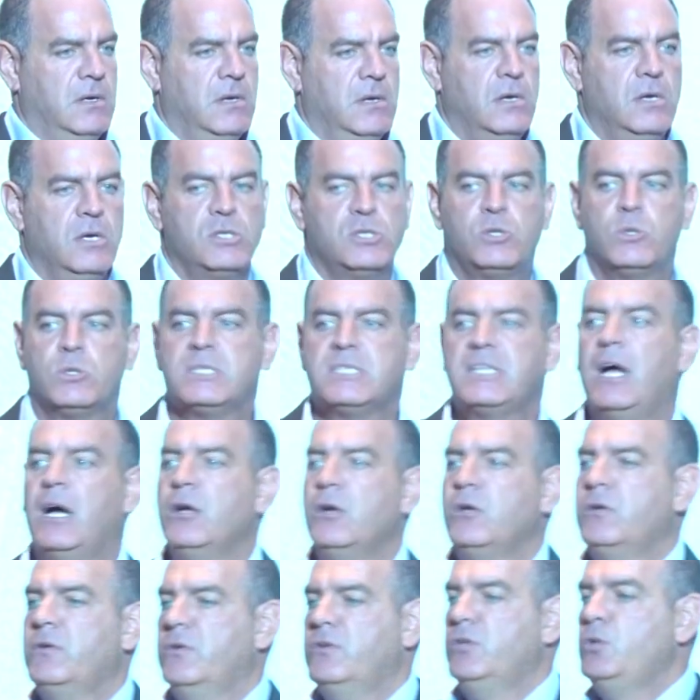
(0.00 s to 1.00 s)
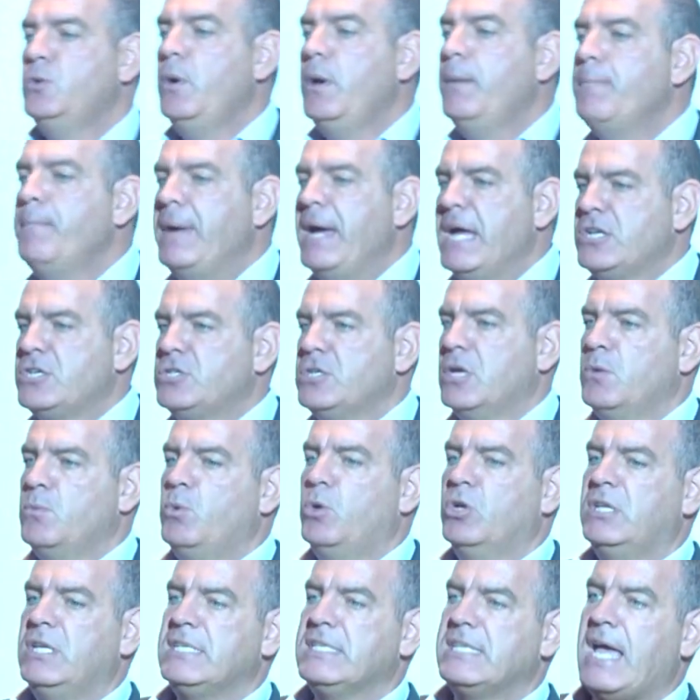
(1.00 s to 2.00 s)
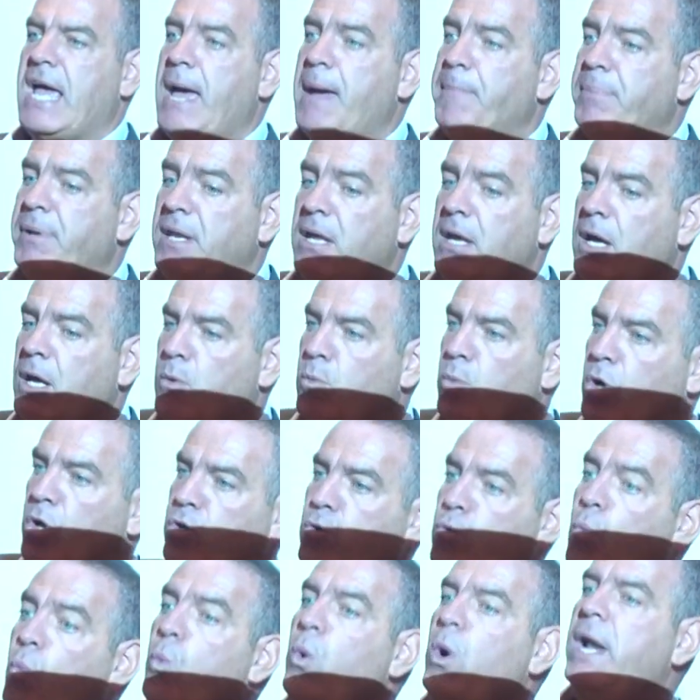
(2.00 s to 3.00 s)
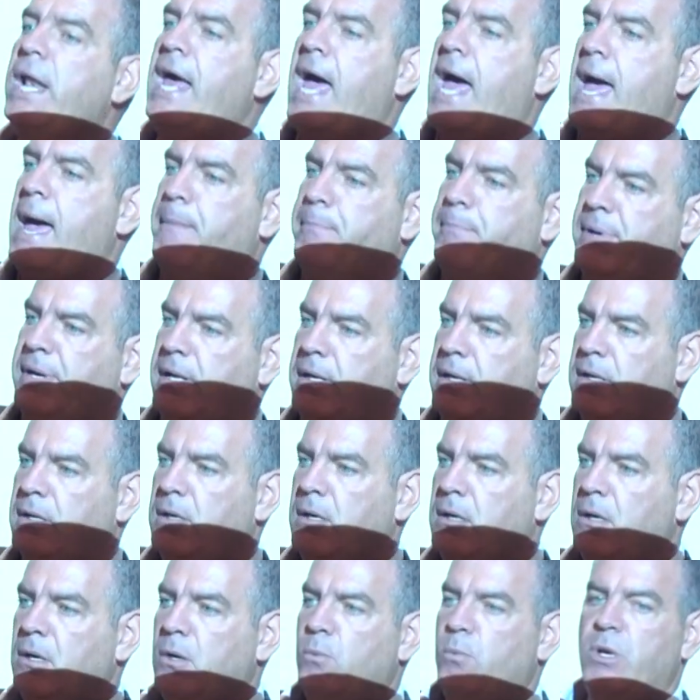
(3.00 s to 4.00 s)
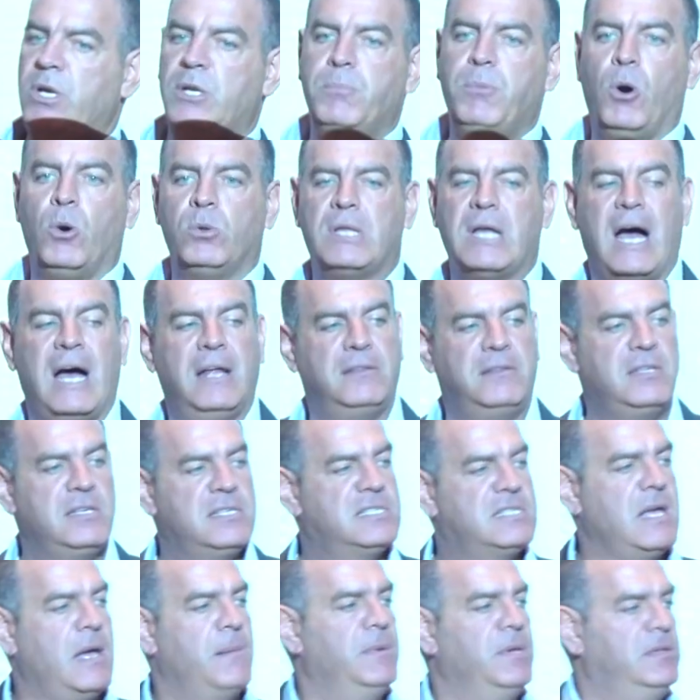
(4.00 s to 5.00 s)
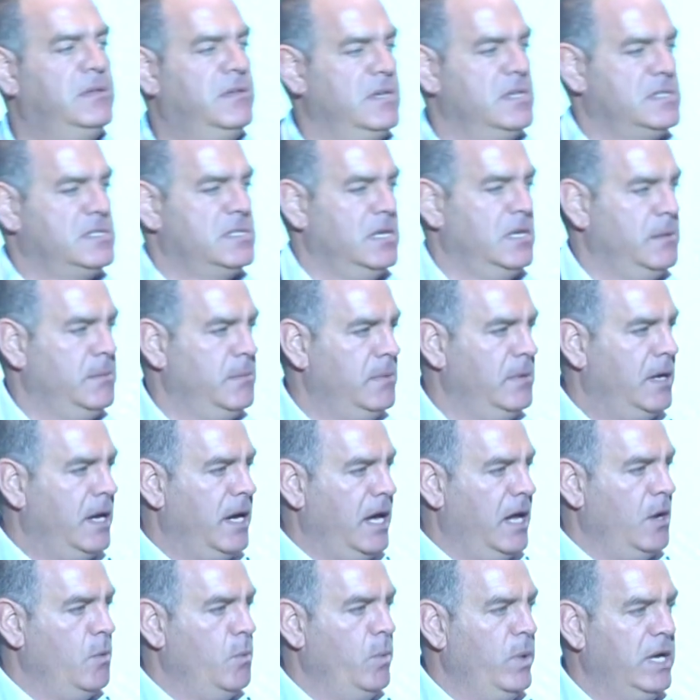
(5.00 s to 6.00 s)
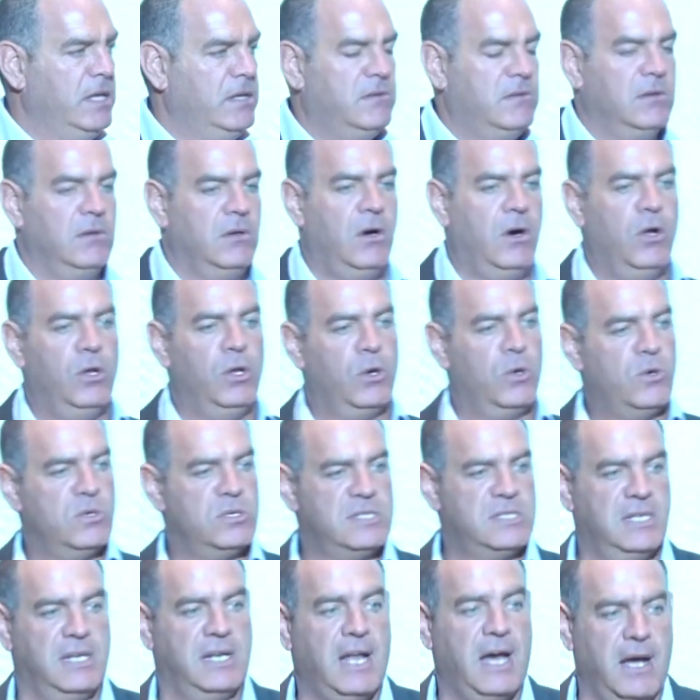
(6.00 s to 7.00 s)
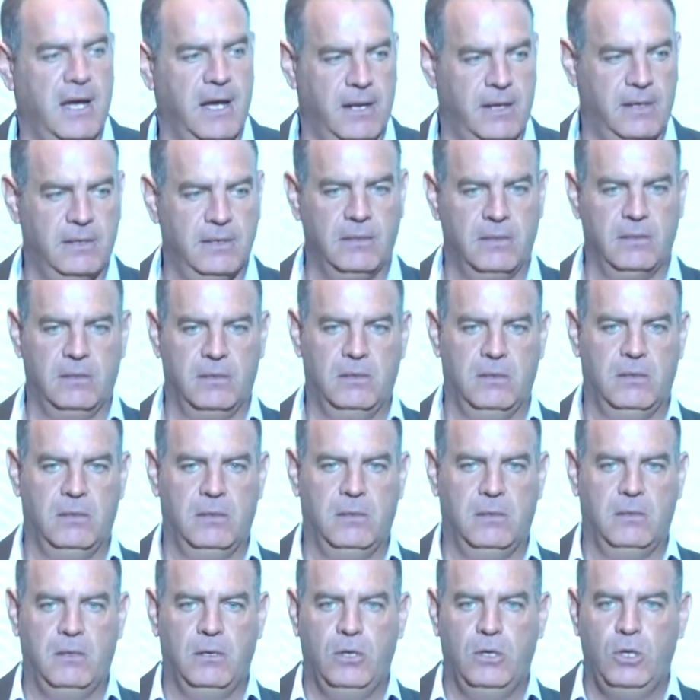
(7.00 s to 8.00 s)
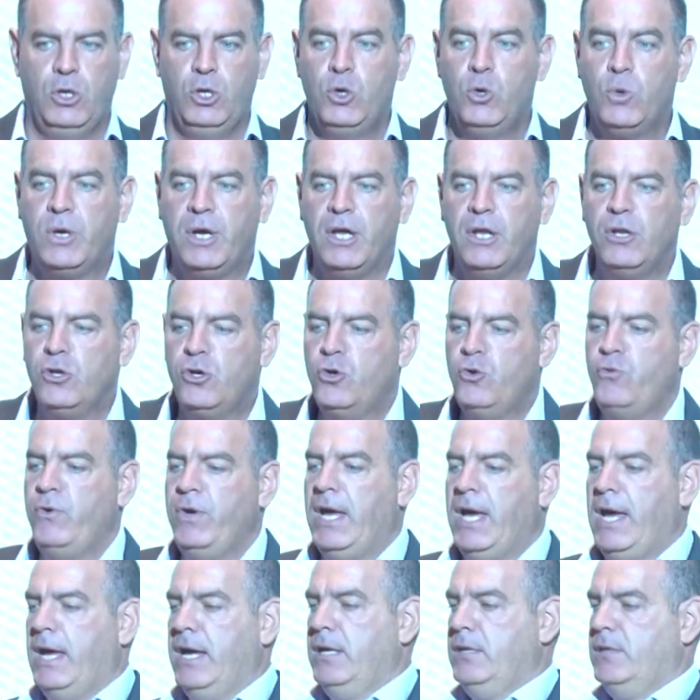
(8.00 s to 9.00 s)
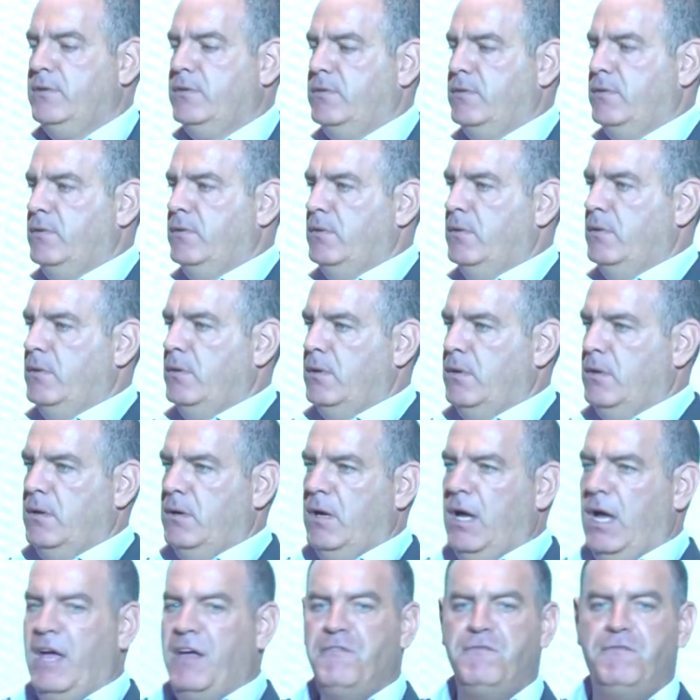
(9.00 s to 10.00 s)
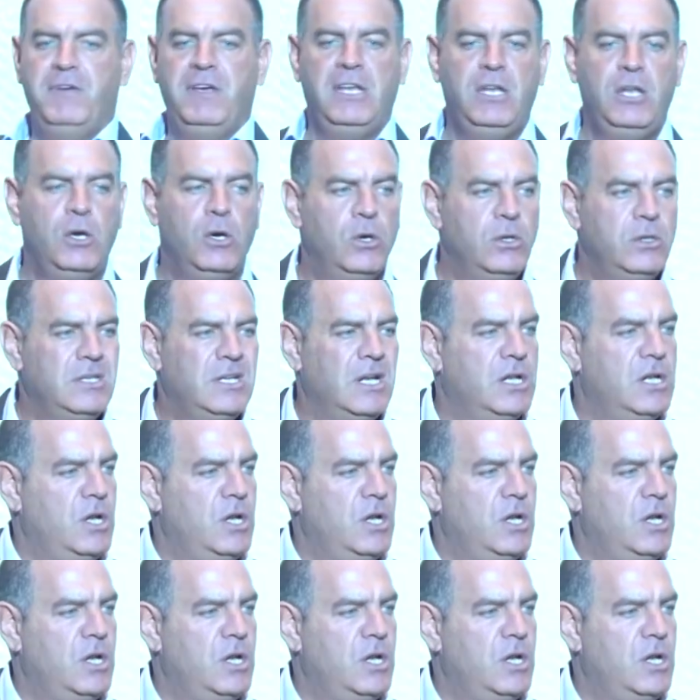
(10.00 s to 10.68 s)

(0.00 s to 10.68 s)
So start to imagine what is happening and what would happen with both anti-Semitism and with Holocaust denial. You can create a video that